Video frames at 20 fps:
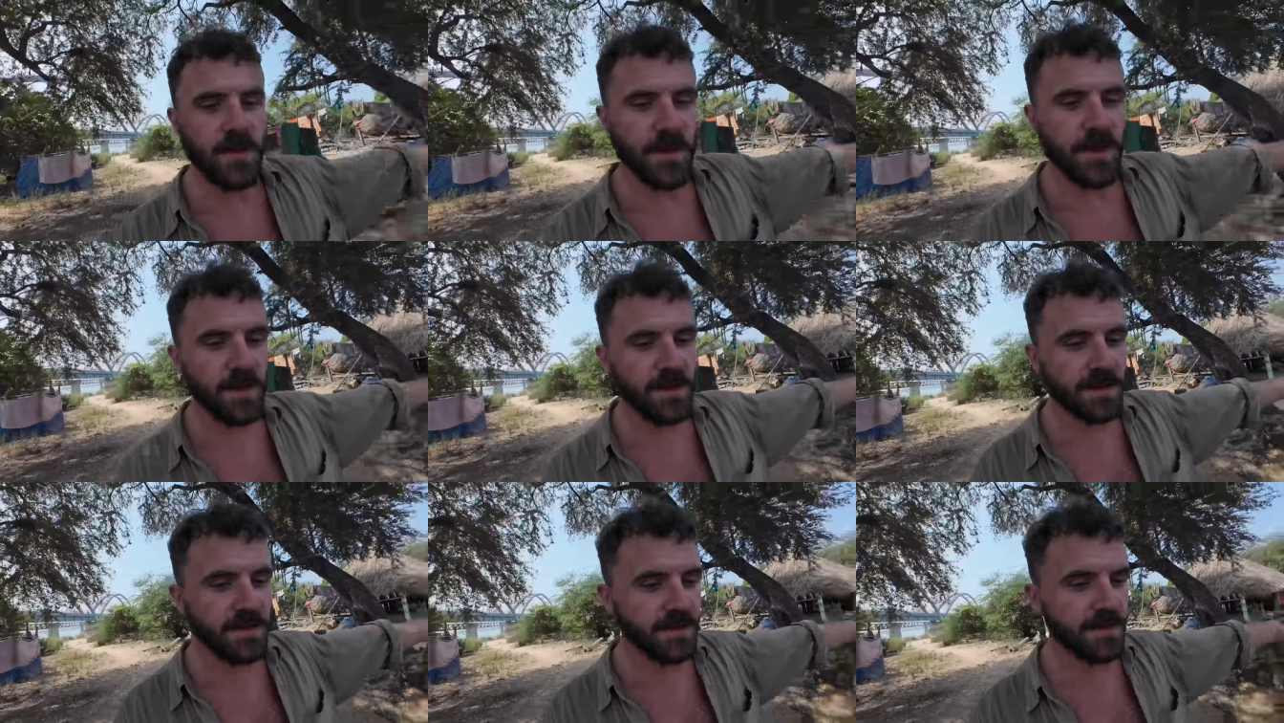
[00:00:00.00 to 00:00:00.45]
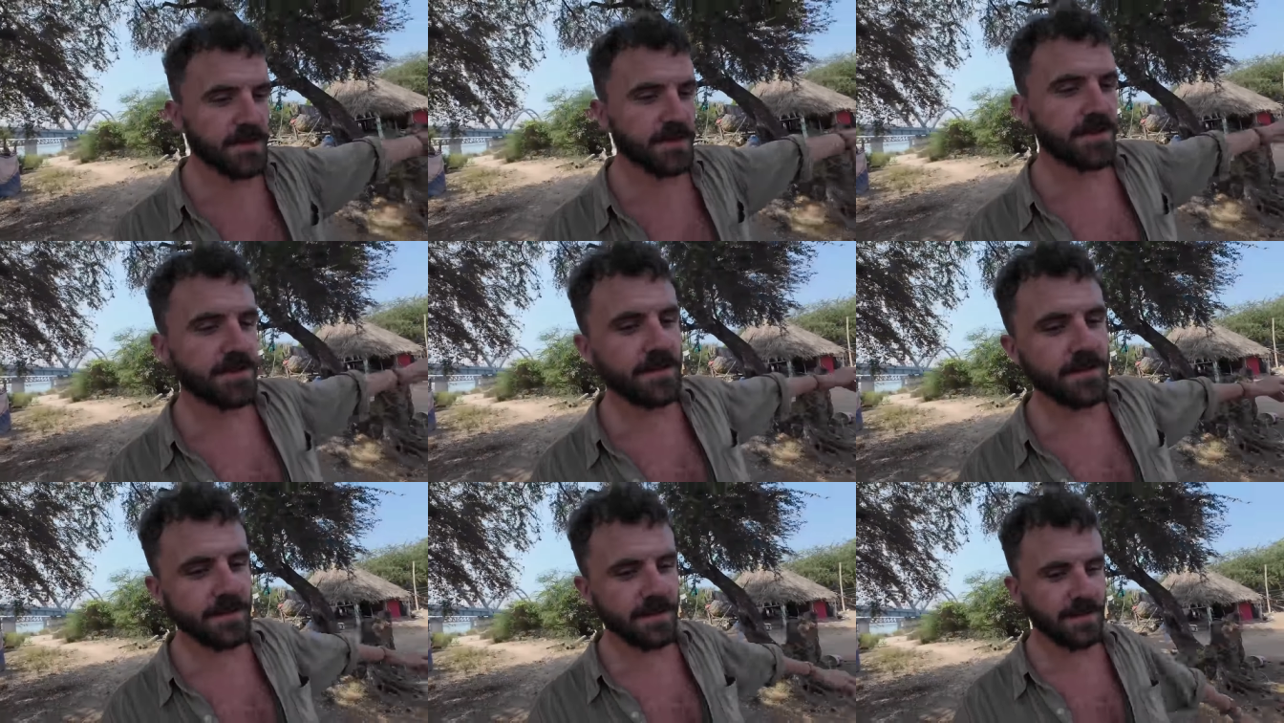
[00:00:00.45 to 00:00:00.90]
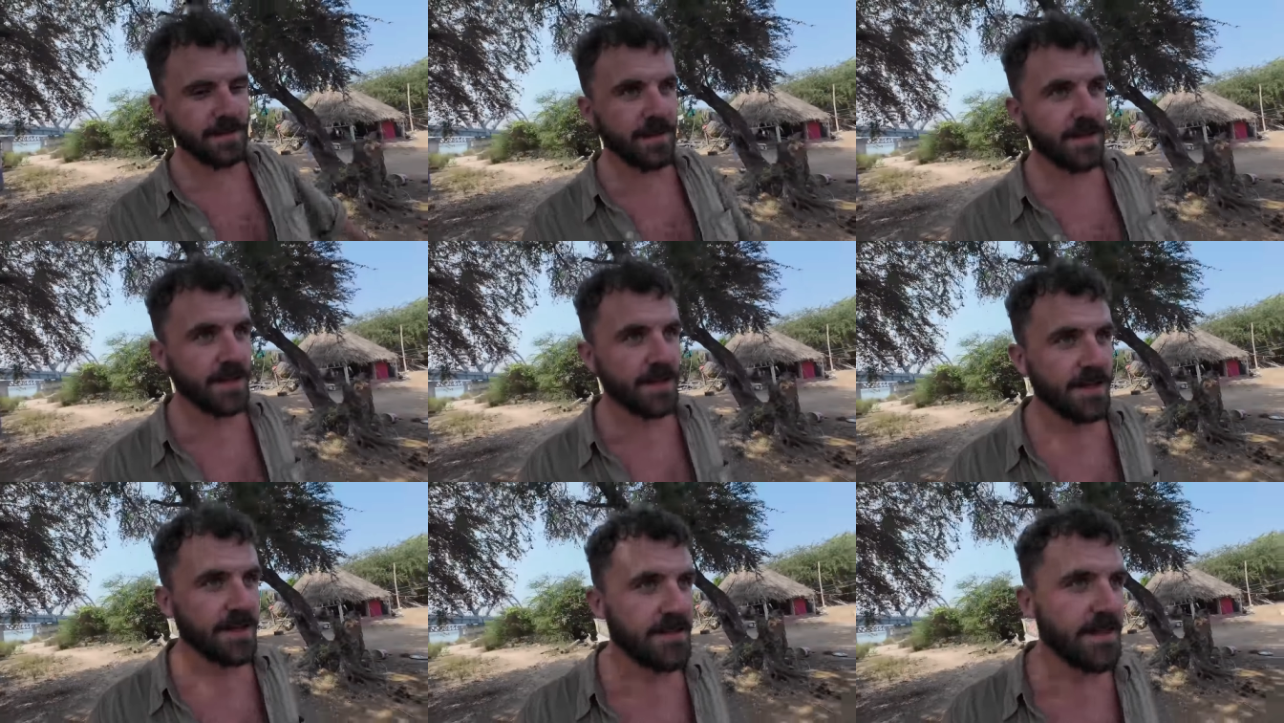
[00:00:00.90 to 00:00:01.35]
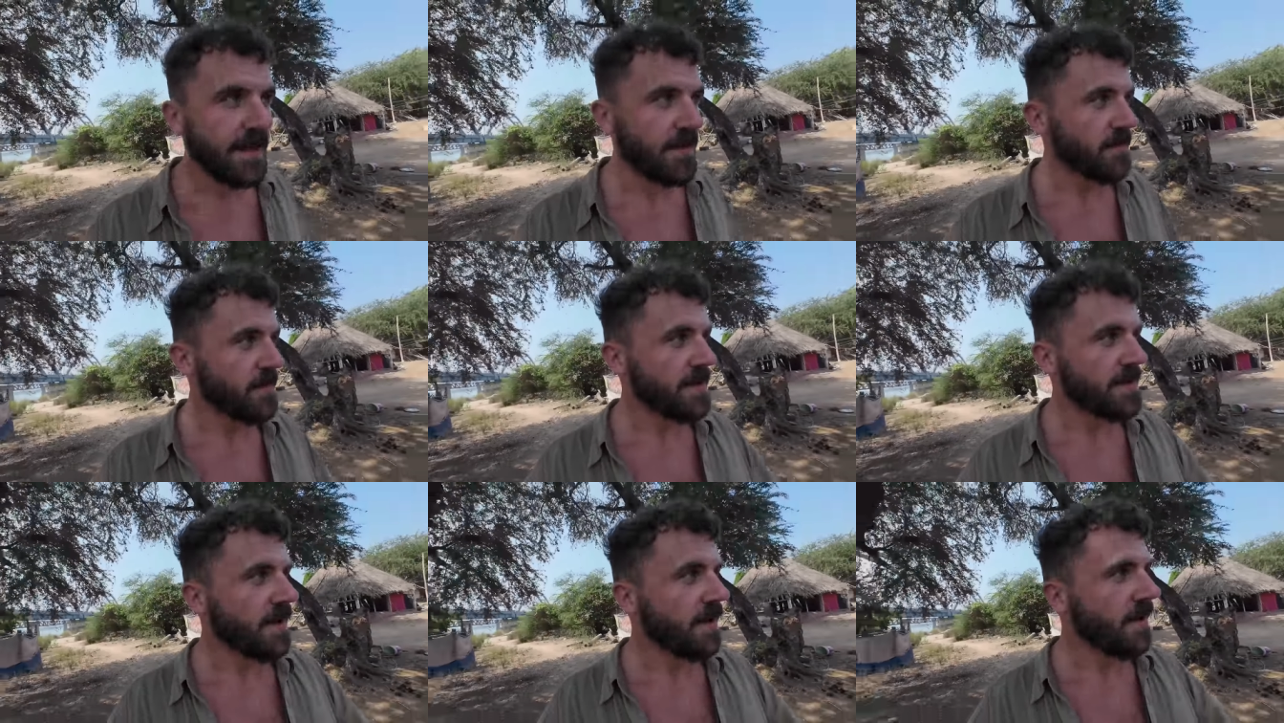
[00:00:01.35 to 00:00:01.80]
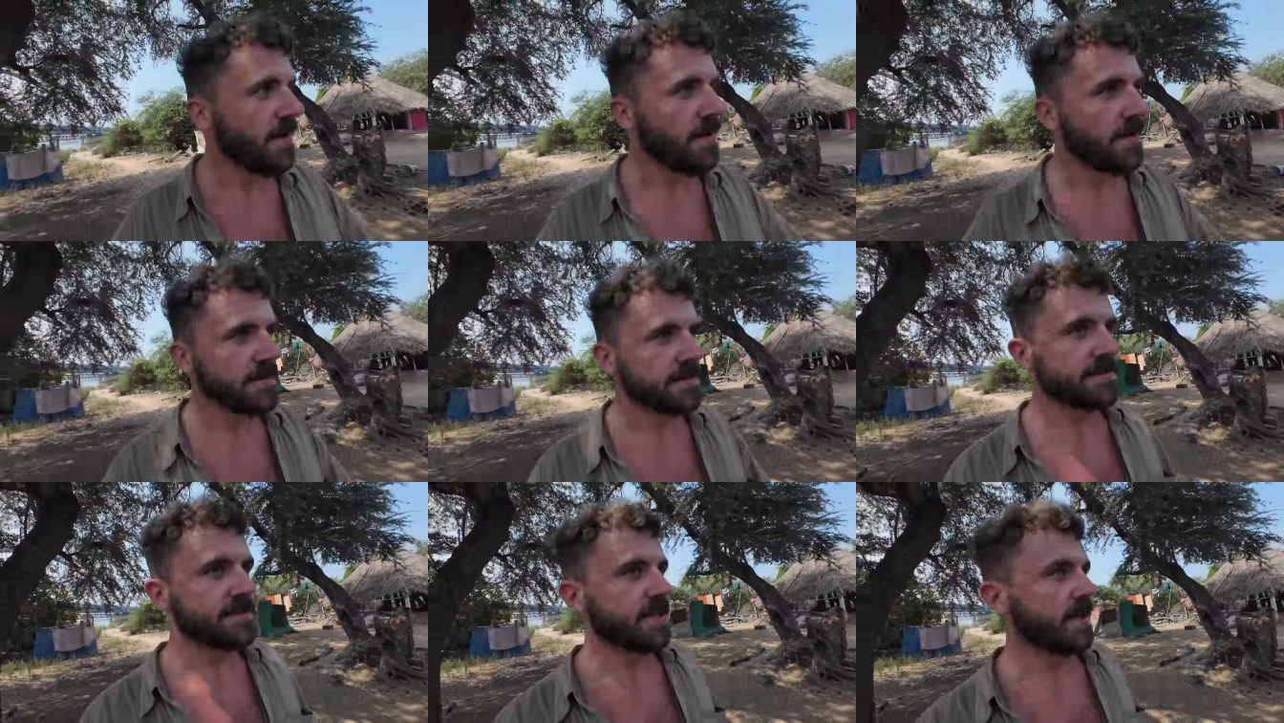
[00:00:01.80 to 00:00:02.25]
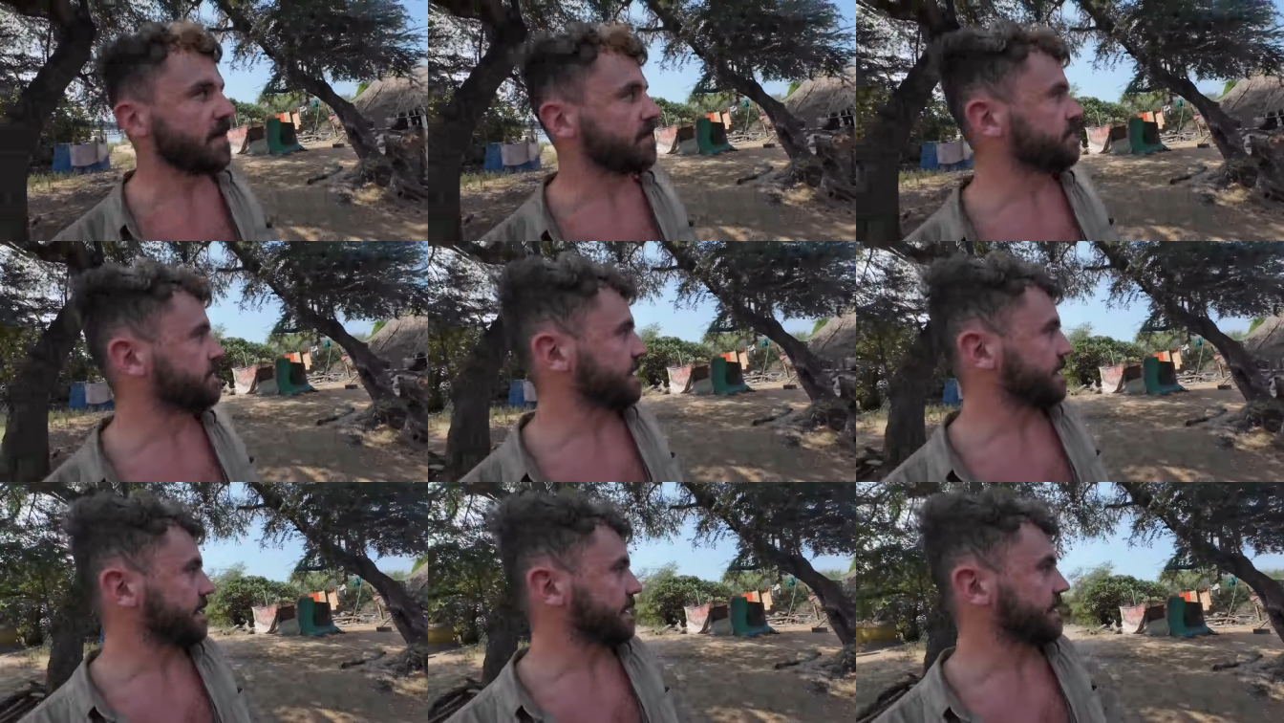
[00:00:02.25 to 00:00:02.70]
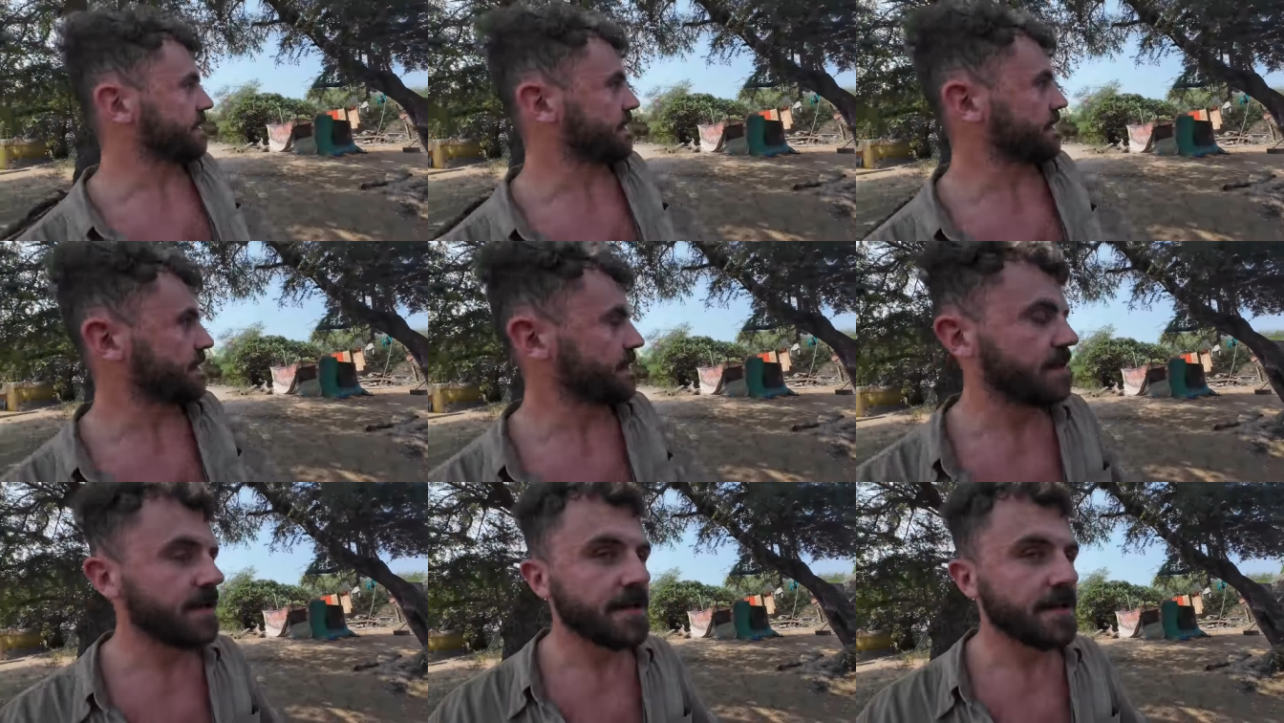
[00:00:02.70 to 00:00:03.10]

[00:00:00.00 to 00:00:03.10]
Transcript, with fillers: think that we are totally